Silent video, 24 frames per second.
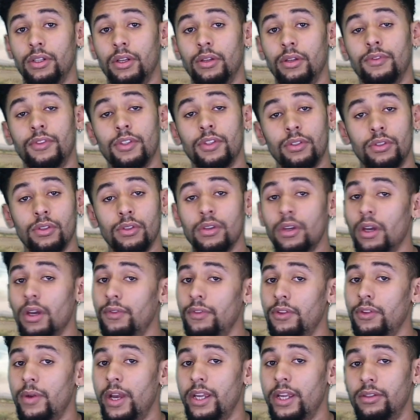you know, if you do
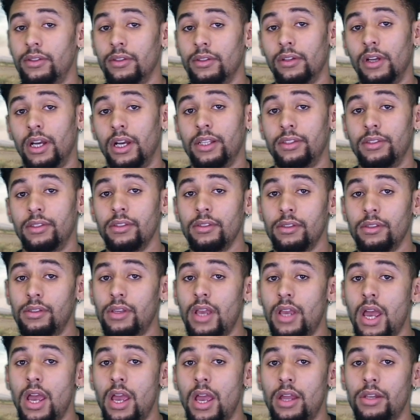go for your A2 license
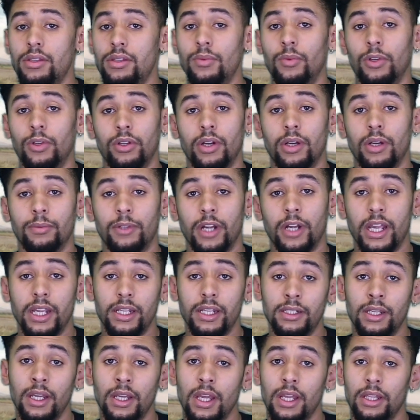and you want to
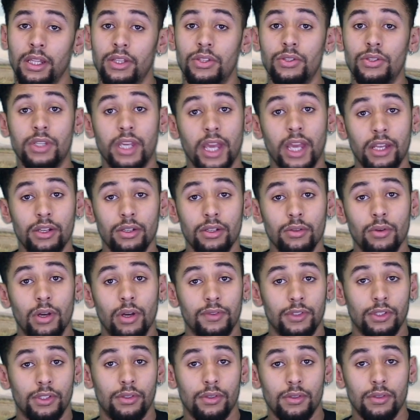upgrade, then you can do
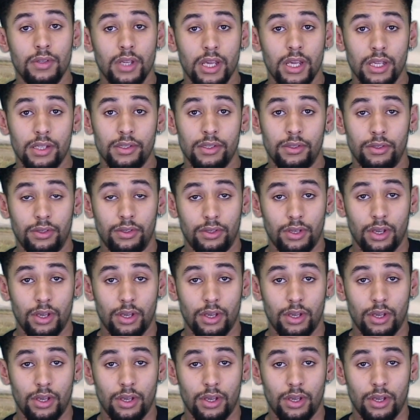after 2 years.